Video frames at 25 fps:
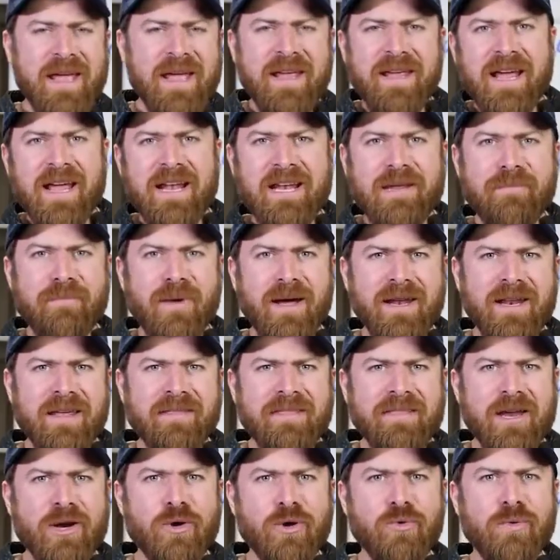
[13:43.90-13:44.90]
of really
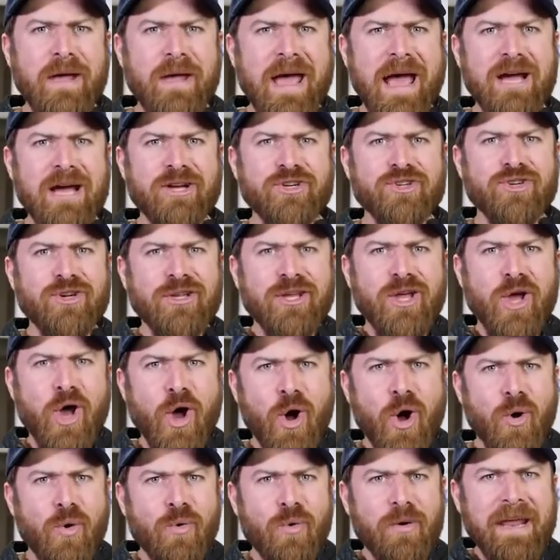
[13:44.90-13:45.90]
what I call playing
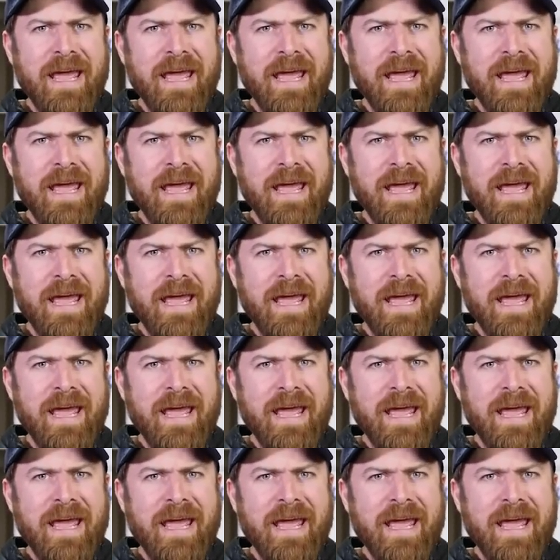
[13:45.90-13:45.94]
to the